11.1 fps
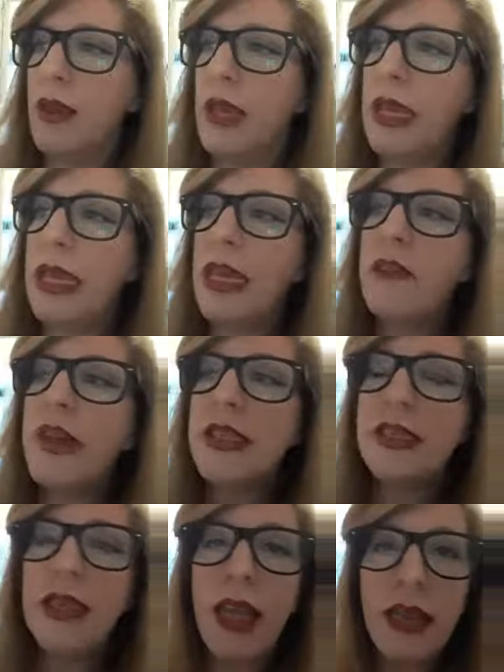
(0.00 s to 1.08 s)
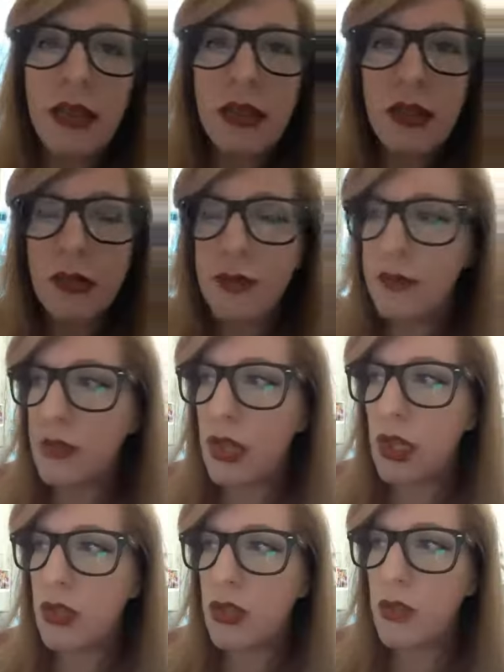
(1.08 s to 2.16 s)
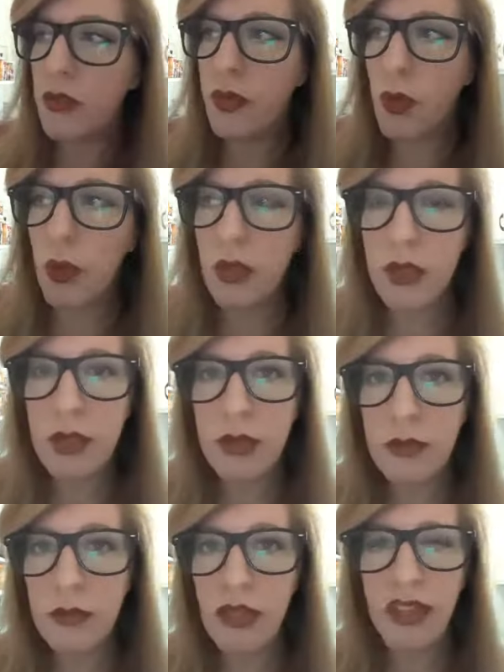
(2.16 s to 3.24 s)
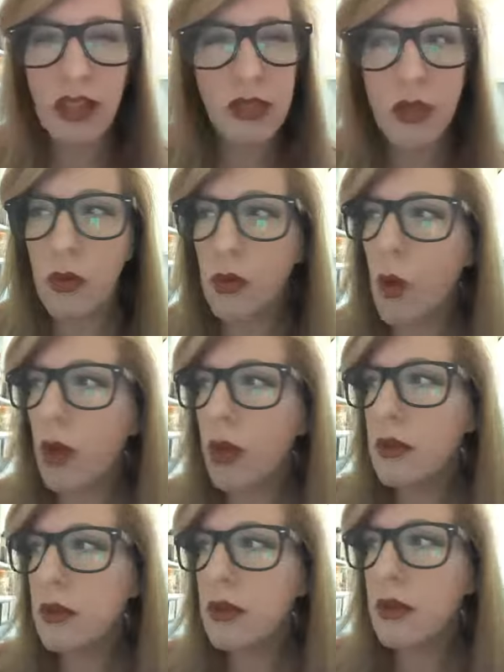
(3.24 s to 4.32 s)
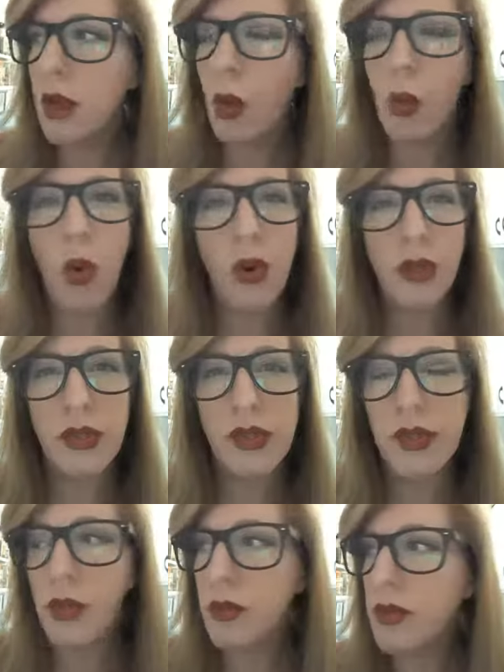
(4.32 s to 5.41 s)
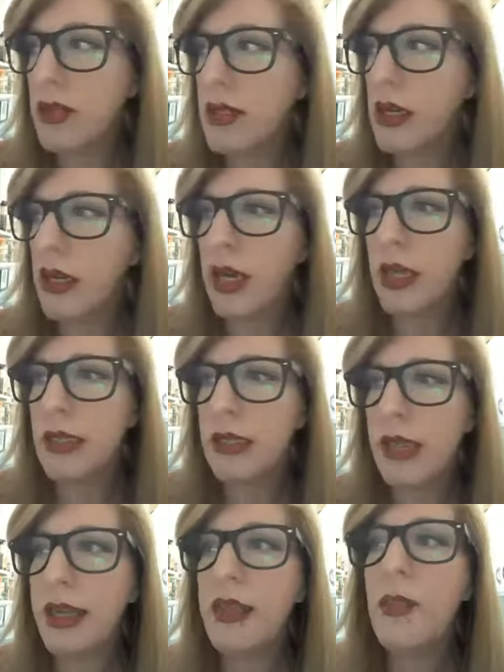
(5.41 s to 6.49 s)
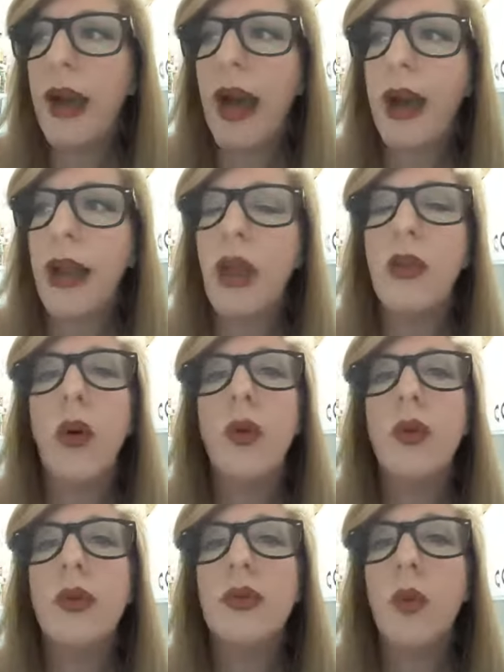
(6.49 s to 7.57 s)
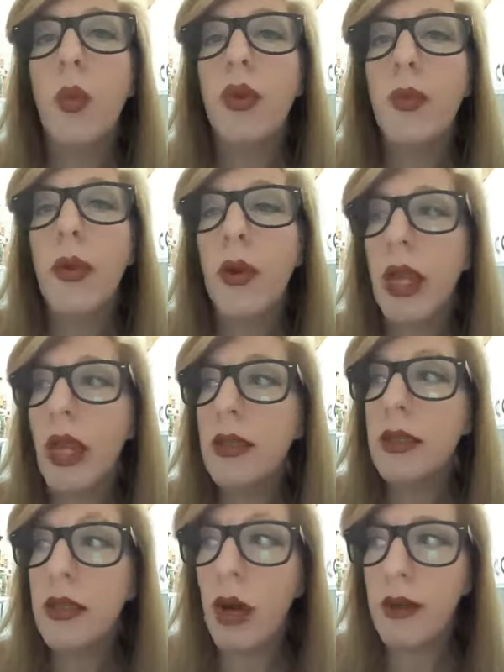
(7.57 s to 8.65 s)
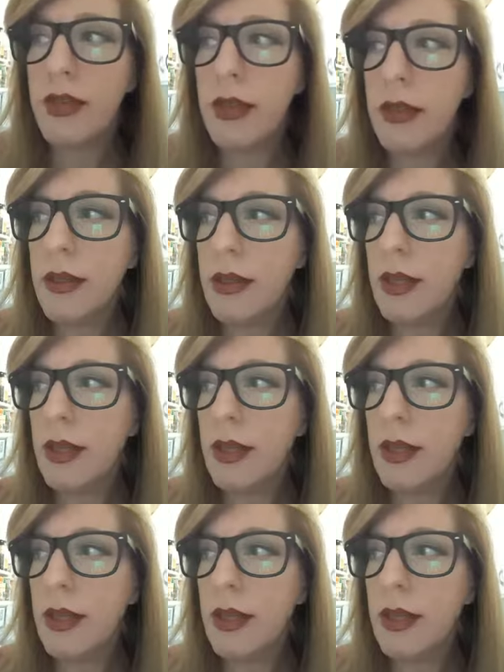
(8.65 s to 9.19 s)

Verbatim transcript: He investigated. Two floors, thick stone walls, a worn stone staircase, and in the back, an old wood burning oven.